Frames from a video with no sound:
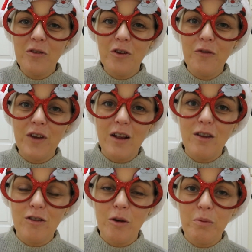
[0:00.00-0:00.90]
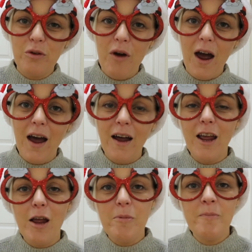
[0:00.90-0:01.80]
Don't forget to
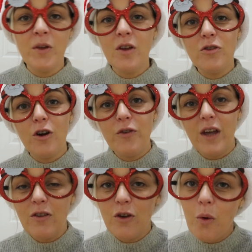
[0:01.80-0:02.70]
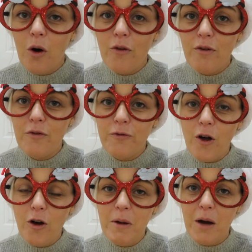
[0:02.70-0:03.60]
subscribe. Don't forget to go over and
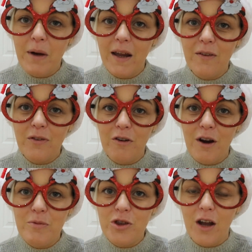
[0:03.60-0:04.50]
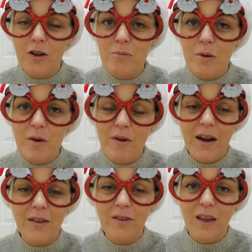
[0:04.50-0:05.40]
follow me on my Instagram channel, Number
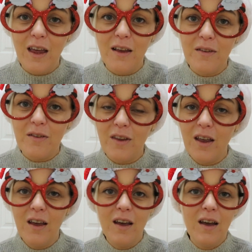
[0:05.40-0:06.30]
96.